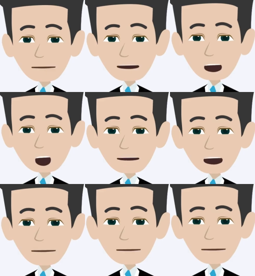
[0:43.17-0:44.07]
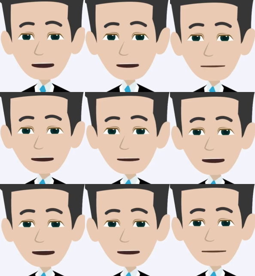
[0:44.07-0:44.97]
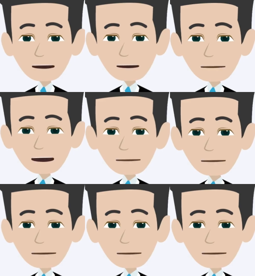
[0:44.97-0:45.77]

Lower interest rates have the opposite effect.